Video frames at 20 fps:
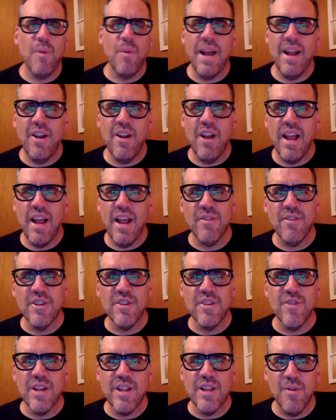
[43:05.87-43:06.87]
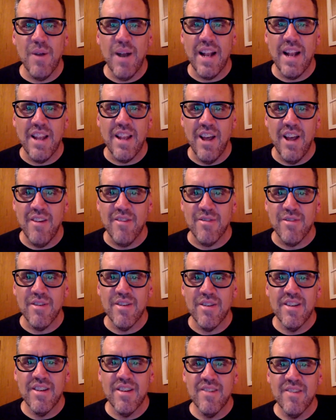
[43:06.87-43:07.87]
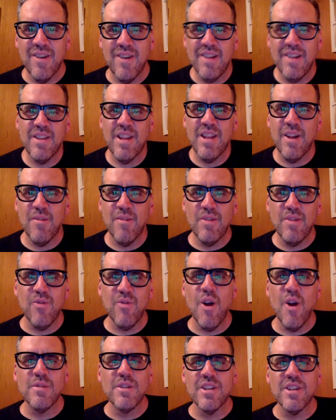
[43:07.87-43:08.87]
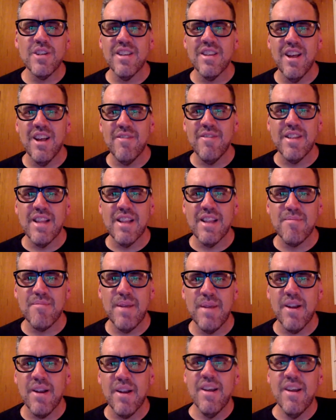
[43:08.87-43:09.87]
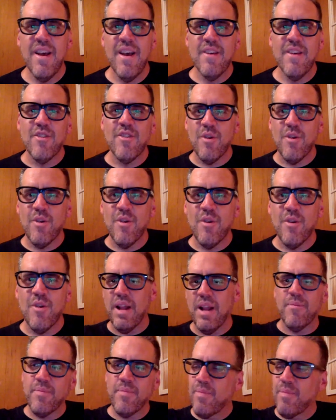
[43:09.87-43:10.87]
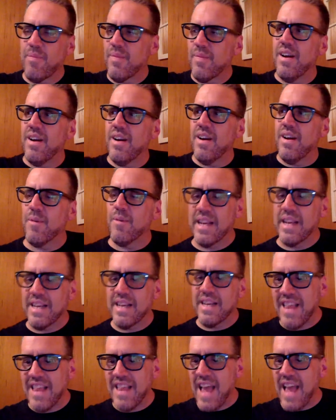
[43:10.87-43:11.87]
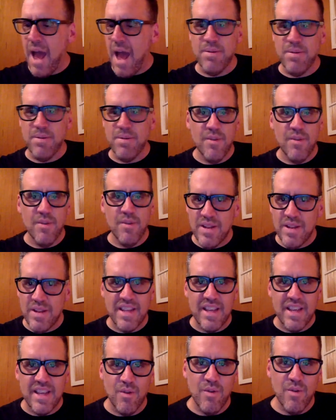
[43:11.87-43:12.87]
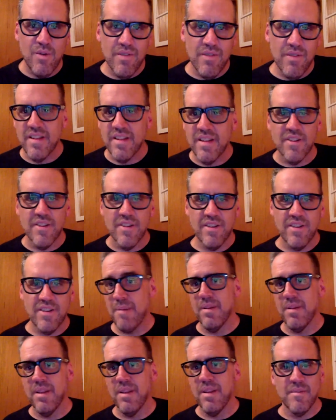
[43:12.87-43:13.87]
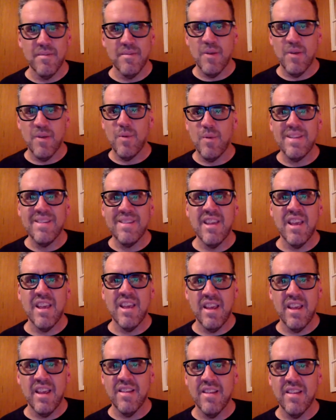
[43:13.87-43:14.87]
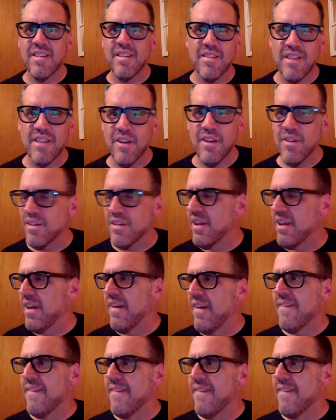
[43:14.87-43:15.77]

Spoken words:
why don't I ever just drink the one I love? Why don't, what's wrong with just loving this beer? So when I got the app, the whiskey equivalent, there's a couple of them, whiskey and distilled.